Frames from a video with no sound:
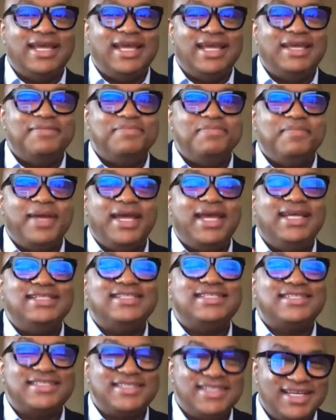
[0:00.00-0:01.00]
it
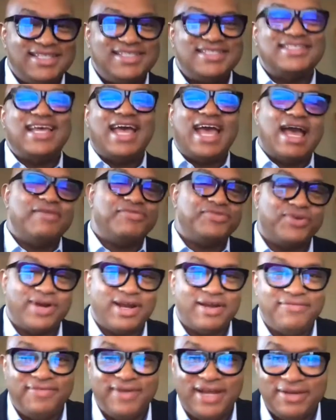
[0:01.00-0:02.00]
made sense after
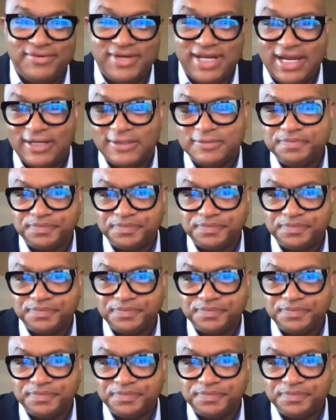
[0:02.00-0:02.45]
I found out.